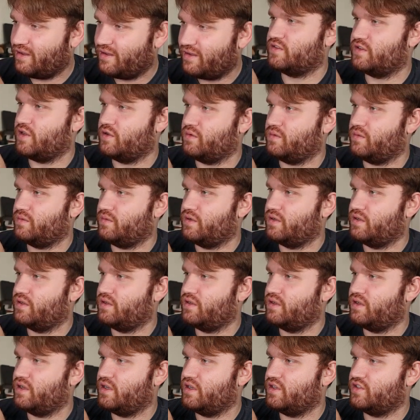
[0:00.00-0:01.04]
So
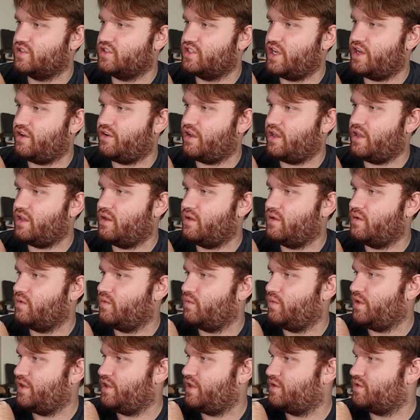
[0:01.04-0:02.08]
sharing,
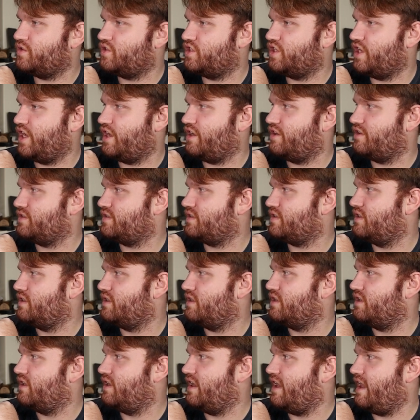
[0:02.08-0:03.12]
Windows shares,
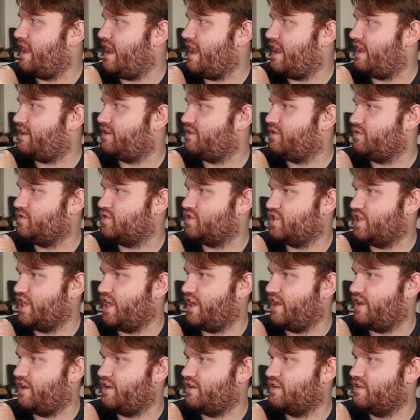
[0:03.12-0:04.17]
add a new
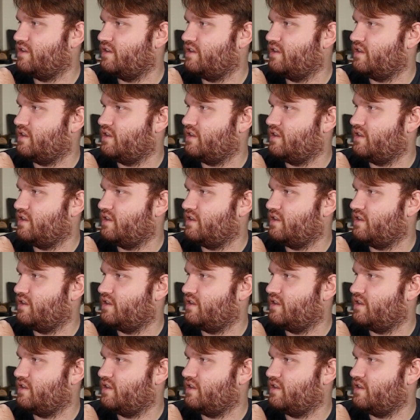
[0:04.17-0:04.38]
share.